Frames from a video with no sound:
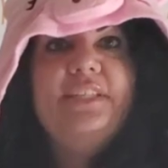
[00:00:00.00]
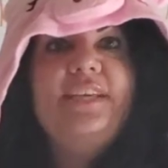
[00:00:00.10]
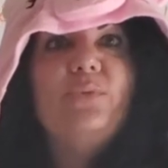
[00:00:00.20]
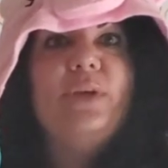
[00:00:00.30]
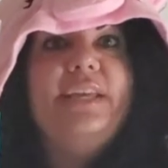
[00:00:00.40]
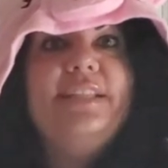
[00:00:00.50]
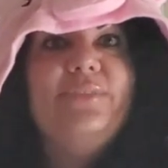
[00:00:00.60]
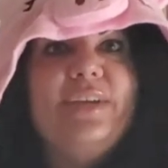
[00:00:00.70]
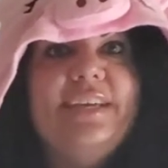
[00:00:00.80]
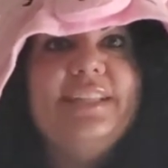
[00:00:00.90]
did he really,
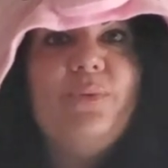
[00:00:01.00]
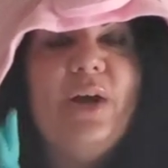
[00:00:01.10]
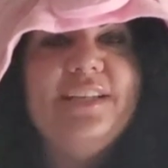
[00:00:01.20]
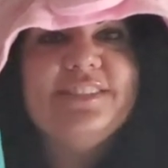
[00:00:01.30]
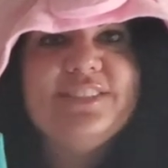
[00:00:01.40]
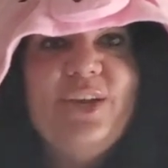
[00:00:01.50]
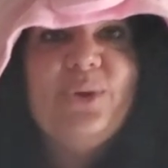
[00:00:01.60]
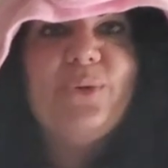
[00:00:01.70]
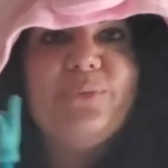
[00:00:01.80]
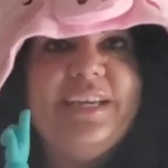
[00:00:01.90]
really want
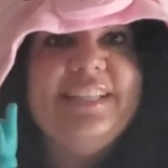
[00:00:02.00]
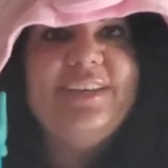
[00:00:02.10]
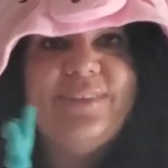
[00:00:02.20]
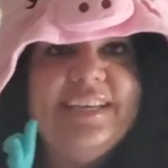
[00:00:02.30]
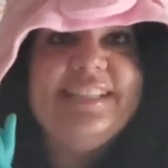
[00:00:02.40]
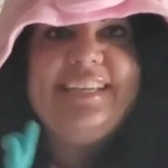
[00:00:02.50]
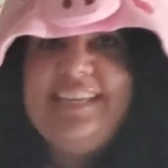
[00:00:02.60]
or really, really